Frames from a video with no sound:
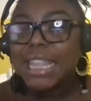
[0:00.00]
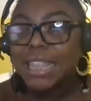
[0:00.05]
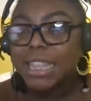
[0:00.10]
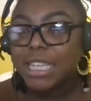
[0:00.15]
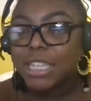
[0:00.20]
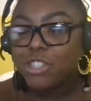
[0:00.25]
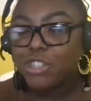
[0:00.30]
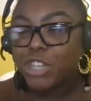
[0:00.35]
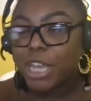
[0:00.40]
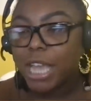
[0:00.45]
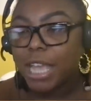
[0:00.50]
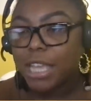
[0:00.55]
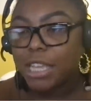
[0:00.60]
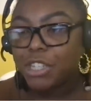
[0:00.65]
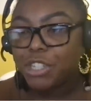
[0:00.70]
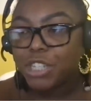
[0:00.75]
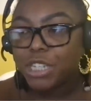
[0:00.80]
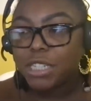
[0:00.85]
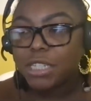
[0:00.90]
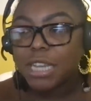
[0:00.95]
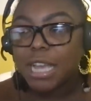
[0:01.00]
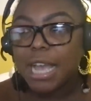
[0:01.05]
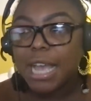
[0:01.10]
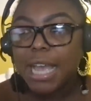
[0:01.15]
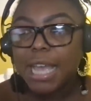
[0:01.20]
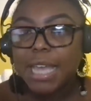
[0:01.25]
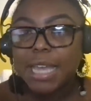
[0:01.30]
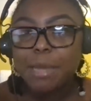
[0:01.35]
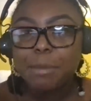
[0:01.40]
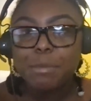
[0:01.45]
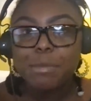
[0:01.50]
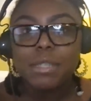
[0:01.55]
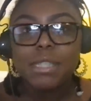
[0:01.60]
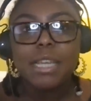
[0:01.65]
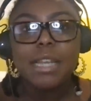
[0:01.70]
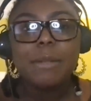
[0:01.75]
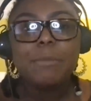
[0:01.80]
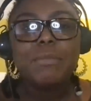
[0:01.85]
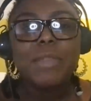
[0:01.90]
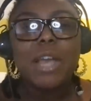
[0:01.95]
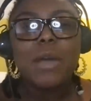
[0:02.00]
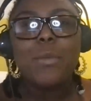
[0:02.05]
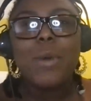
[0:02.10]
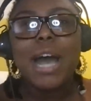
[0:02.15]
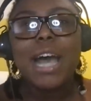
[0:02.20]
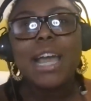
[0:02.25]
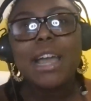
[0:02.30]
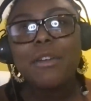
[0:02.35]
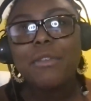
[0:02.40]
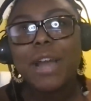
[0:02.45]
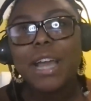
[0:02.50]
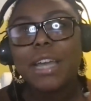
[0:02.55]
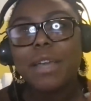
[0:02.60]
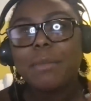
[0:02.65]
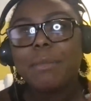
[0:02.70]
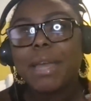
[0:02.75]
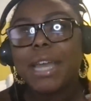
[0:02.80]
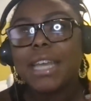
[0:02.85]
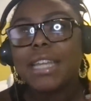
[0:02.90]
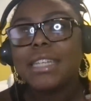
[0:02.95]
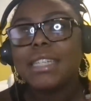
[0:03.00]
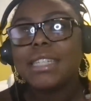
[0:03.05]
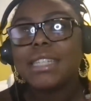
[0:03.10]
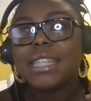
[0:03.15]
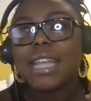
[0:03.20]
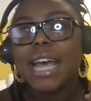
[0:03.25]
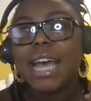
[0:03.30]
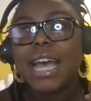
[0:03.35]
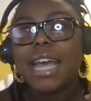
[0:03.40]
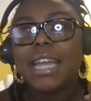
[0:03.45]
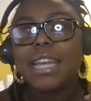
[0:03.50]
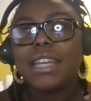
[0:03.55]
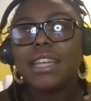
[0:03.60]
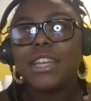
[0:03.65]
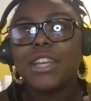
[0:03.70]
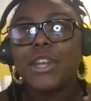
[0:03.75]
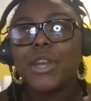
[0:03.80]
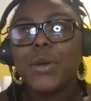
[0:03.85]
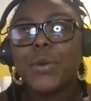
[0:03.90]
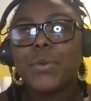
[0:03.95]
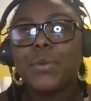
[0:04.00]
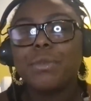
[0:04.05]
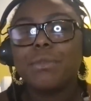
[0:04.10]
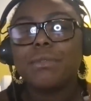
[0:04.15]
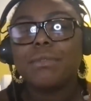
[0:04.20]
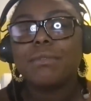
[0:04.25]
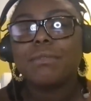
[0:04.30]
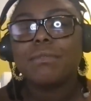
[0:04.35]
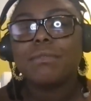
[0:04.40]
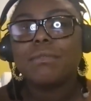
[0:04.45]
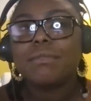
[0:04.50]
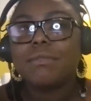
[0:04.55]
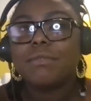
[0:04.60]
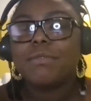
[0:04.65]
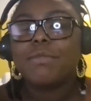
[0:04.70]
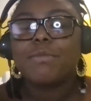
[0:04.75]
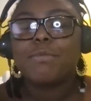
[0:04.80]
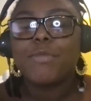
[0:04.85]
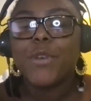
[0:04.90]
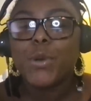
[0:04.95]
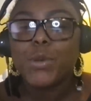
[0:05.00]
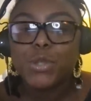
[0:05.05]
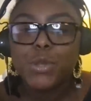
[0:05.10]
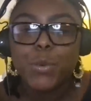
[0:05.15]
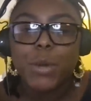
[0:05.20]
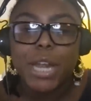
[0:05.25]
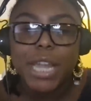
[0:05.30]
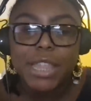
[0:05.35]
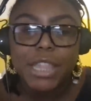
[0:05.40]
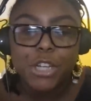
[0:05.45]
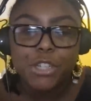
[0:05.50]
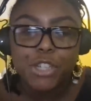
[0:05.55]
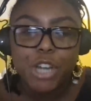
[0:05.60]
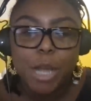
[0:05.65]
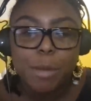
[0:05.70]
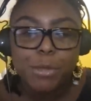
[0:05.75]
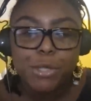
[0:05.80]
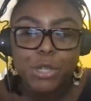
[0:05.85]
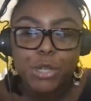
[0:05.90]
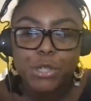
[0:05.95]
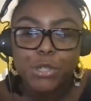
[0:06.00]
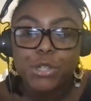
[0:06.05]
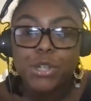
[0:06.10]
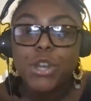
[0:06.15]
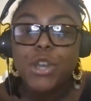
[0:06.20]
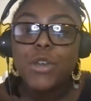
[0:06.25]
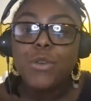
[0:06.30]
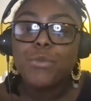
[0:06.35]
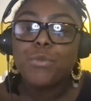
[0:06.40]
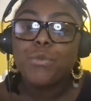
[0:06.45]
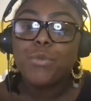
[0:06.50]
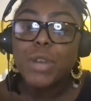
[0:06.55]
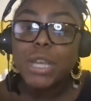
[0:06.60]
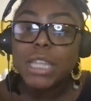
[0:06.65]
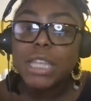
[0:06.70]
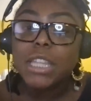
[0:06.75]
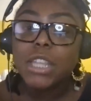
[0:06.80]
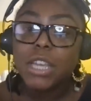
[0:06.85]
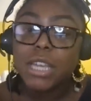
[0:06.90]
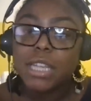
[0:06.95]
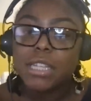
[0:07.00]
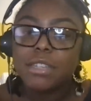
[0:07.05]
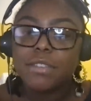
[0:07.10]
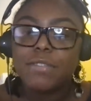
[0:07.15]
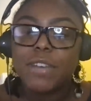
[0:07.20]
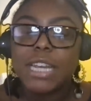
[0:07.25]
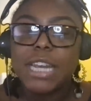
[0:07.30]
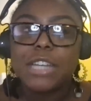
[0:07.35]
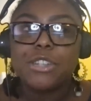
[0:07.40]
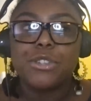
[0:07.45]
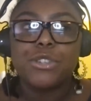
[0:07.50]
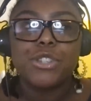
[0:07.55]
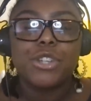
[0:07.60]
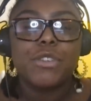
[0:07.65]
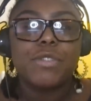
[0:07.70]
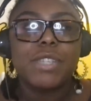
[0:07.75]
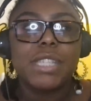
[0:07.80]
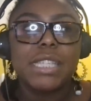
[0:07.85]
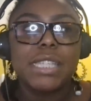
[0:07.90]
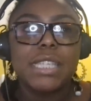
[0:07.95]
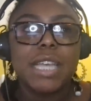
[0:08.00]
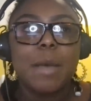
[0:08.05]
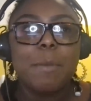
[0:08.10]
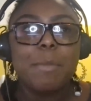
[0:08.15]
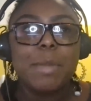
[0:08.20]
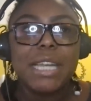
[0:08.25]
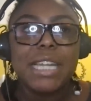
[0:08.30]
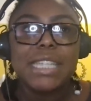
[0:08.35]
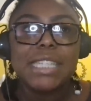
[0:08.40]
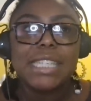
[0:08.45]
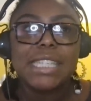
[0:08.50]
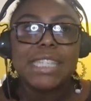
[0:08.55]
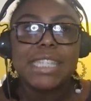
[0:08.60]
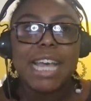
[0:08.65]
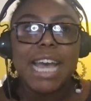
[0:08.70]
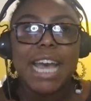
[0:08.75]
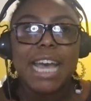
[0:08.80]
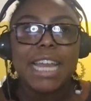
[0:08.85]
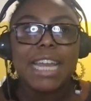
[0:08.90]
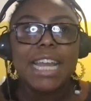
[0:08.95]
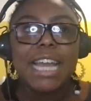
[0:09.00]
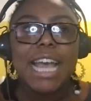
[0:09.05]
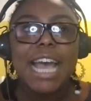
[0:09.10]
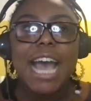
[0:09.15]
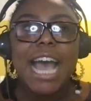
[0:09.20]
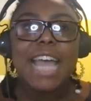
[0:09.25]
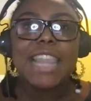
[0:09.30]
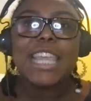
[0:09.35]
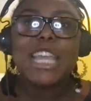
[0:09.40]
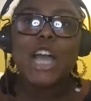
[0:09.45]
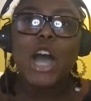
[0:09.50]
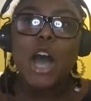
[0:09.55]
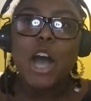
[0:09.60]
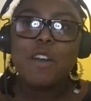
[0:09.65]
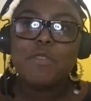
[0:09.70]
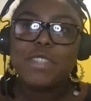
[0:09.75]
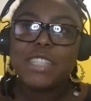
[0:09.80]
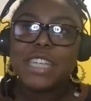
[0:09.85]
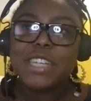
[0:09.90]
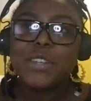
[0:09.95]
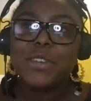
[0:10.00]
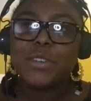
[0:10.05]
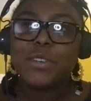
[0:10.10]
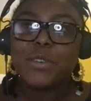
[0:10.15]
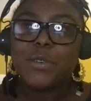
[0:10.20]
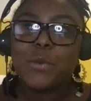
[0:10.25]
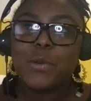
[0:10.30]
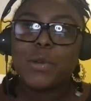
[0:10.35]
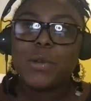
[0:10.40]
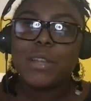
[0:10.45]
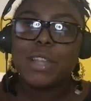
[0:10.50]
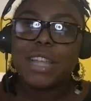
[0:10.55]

in these challenging times. And why I recommend that, you know, folks who are in their job search really look into financial services companies is that I think often